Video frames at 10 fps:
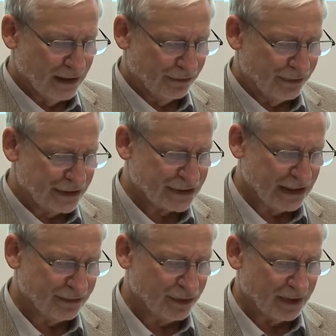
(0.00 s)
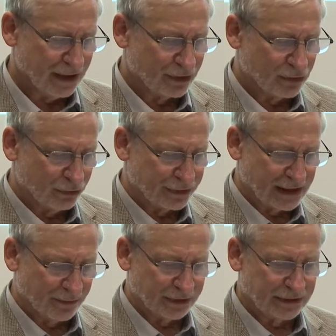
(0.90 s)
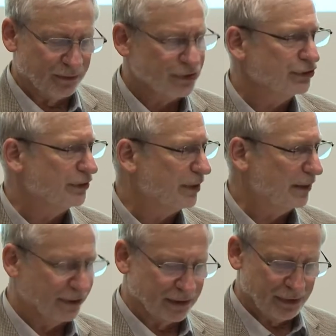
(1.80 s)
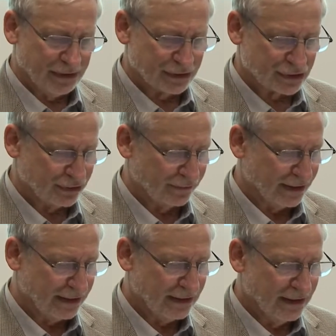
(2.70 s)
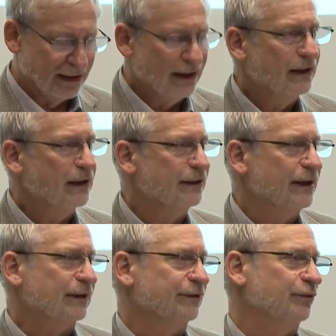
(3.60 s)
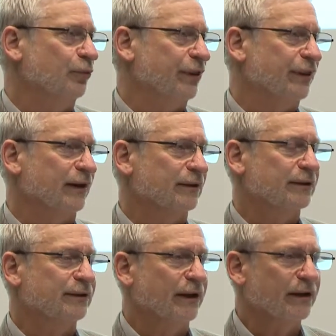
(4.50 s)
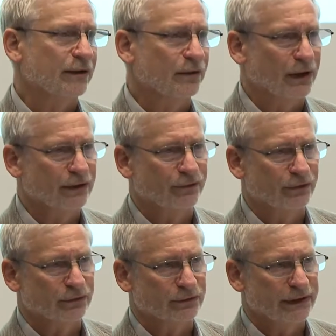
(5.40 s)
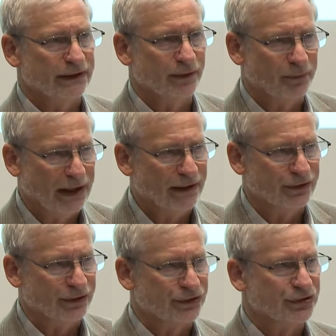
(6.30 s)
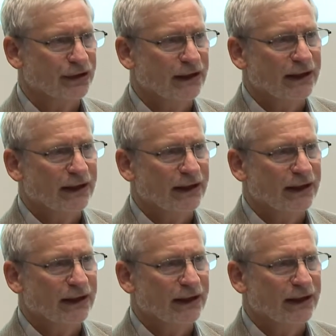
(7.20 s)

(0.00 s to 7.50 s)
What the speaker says: To this end, you may recall the government commissioned a public opinion survey conducted with that wonderful independent